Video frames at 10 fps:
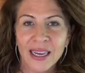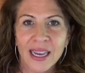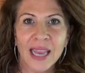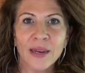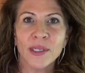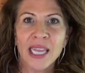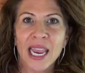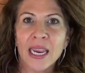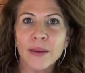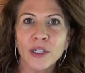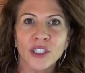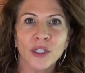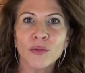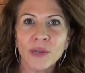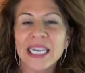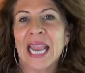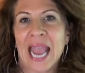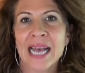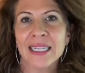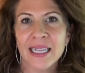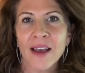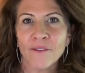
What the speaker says: And he was able to recast that